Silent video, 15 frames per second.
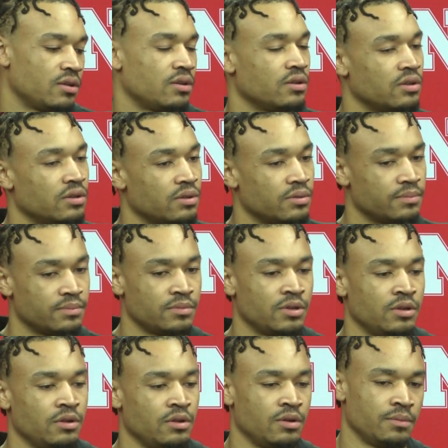
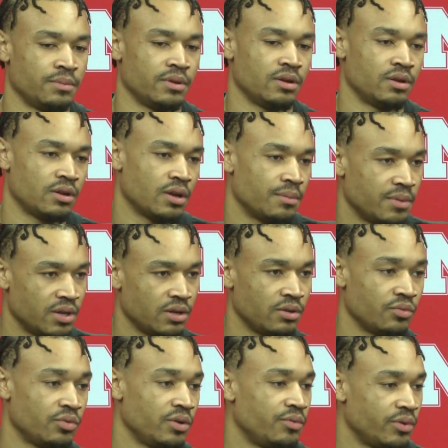But, I
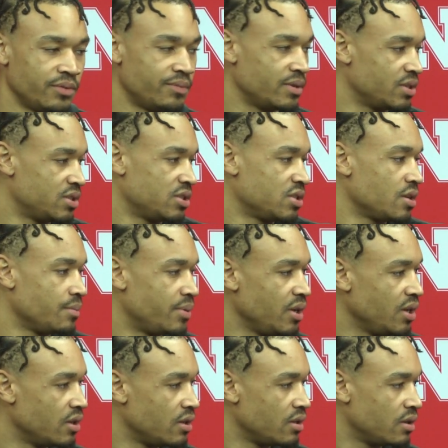mean, we've been just
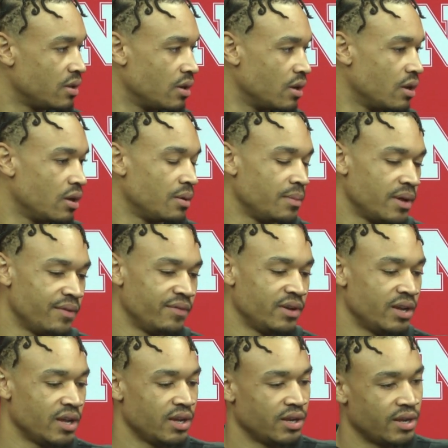competing every
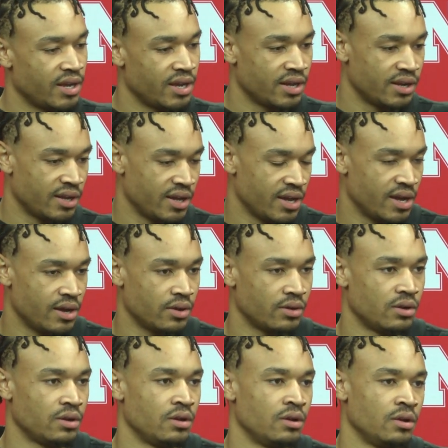day, day in, day out.
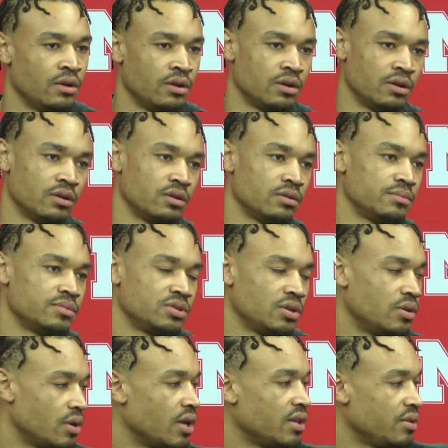
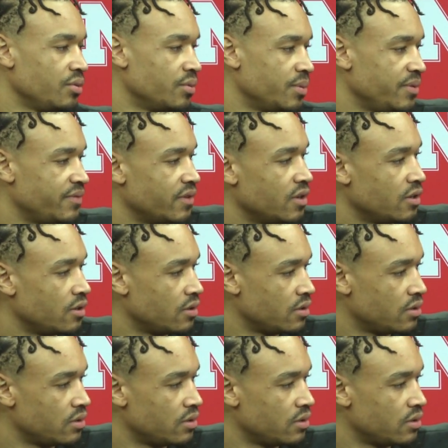So I think we'll be fine.